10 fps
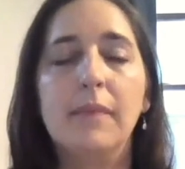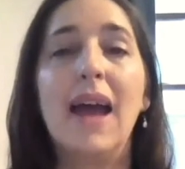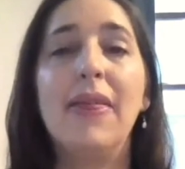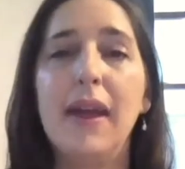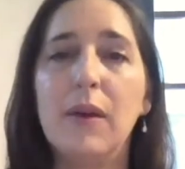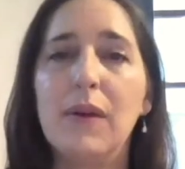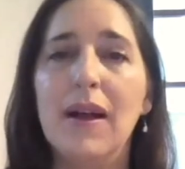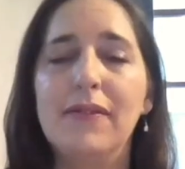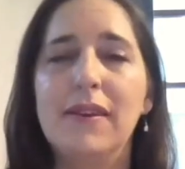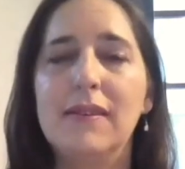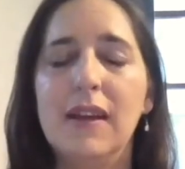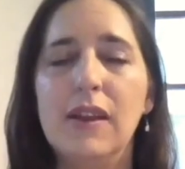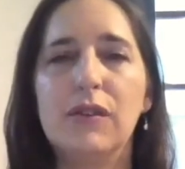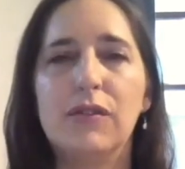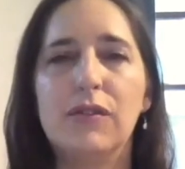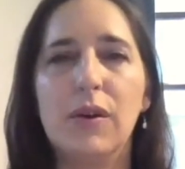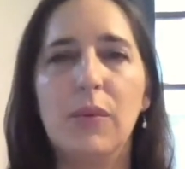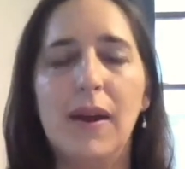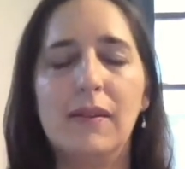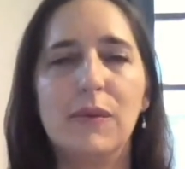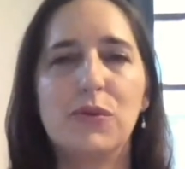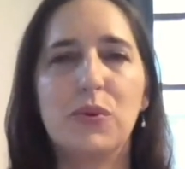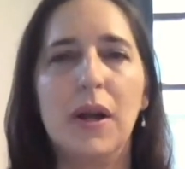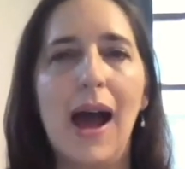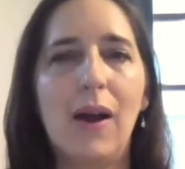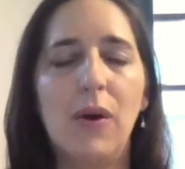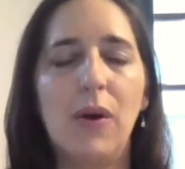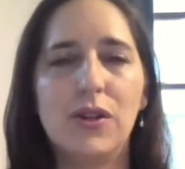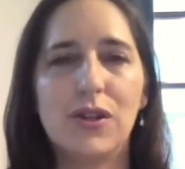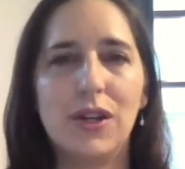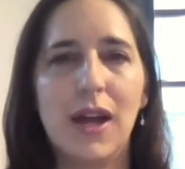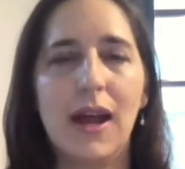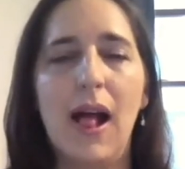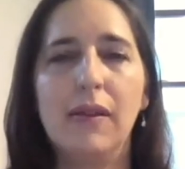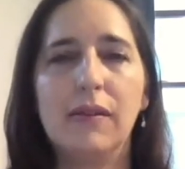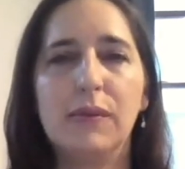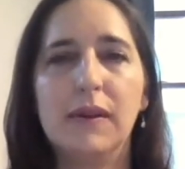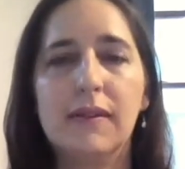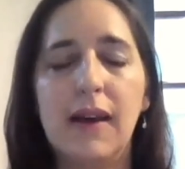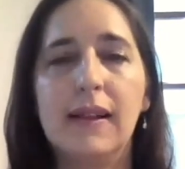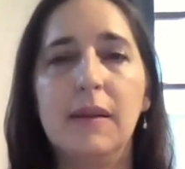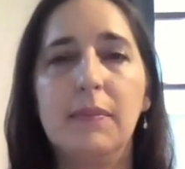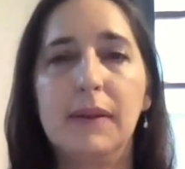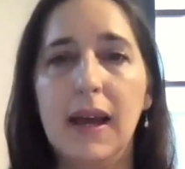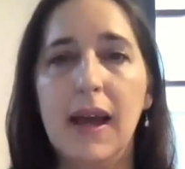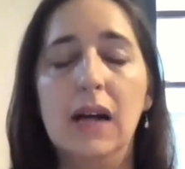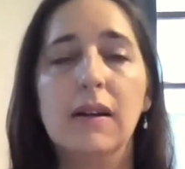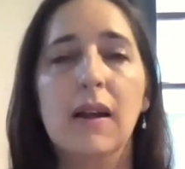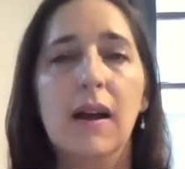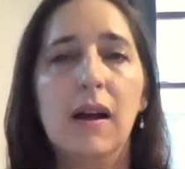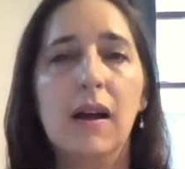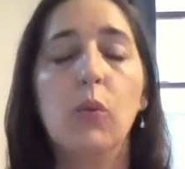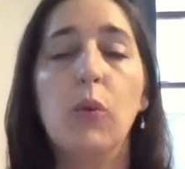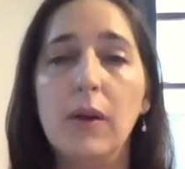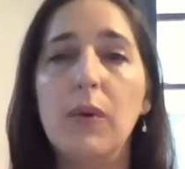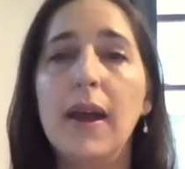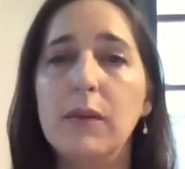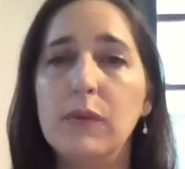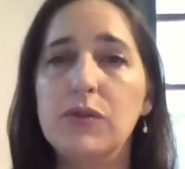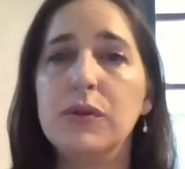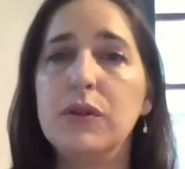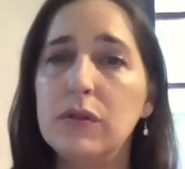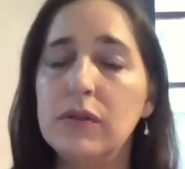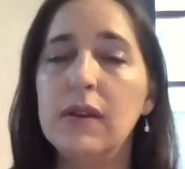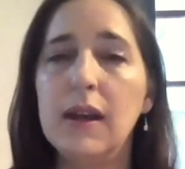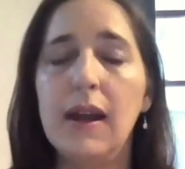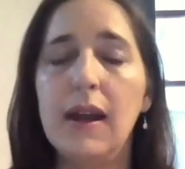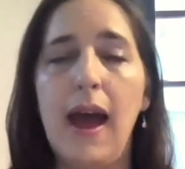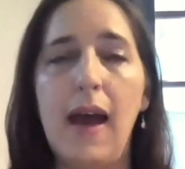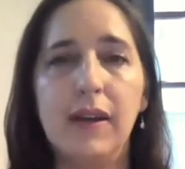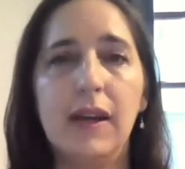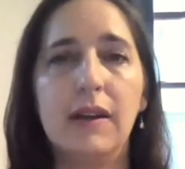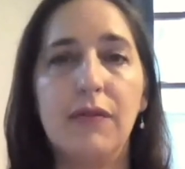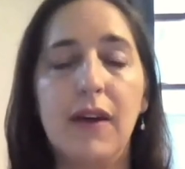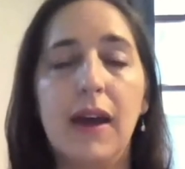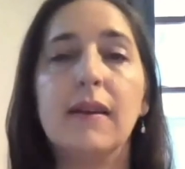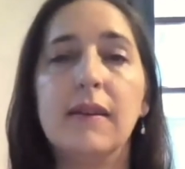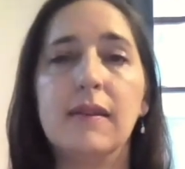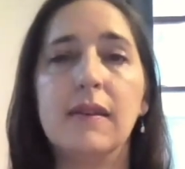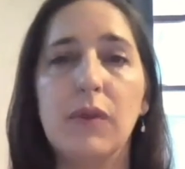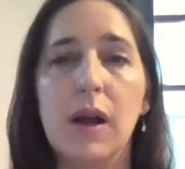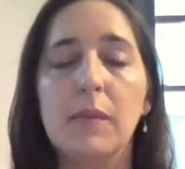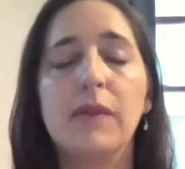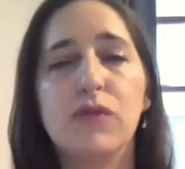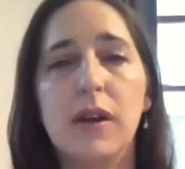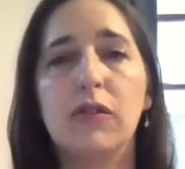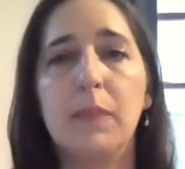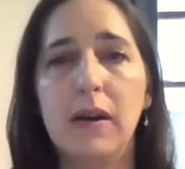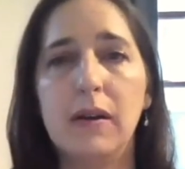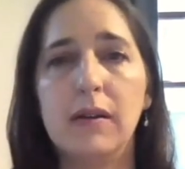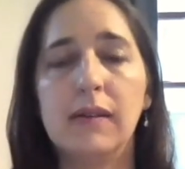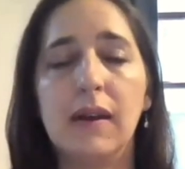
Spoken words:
think we'll have to see. There are certain ways in which we're not quite sure yet how this will exactly play out. One way in which we do see it having an effect is in the realm of transparency,